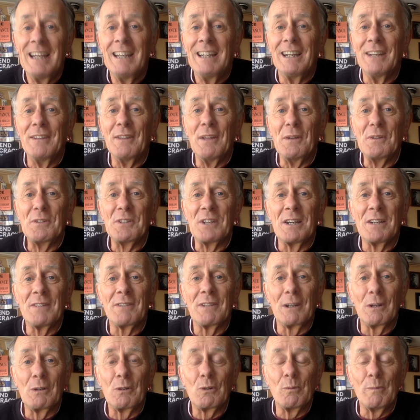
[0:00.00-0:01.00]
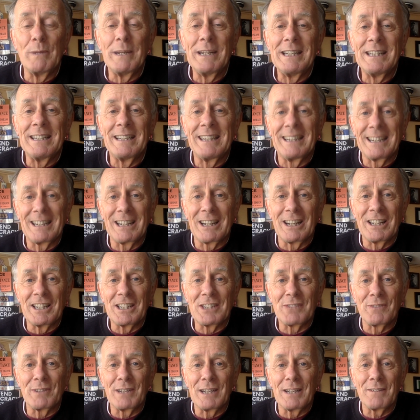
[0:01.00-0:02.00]
And those are the local media
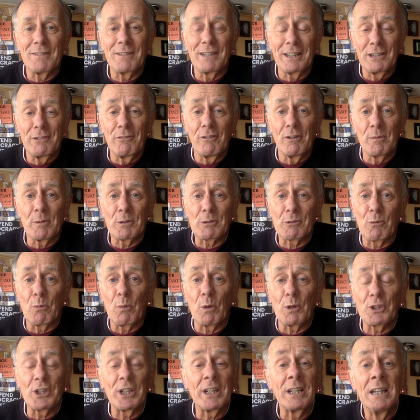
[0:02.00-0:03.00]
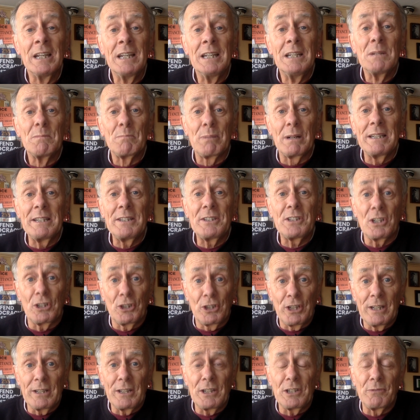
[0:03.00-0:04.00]
headlines for now. Thank you very much for watching. Please
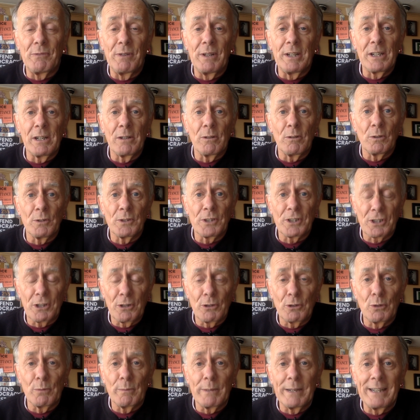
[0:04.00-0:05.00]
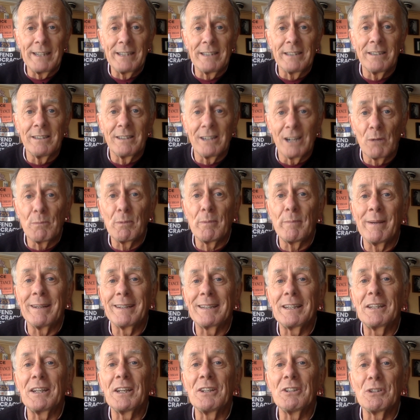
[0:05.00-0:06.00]
share this video on social media. I'll be
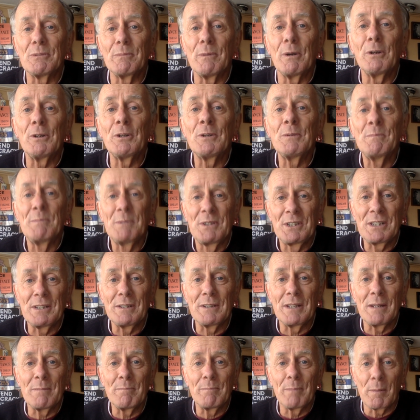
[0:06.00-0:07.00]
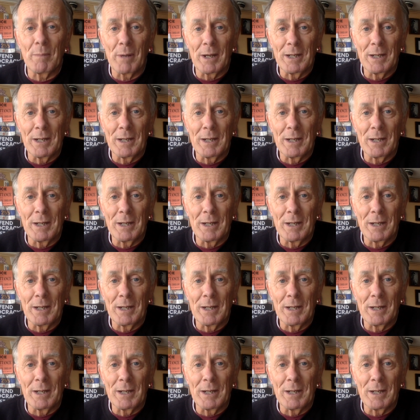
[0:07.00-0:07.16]
back again tomorrow. See you then.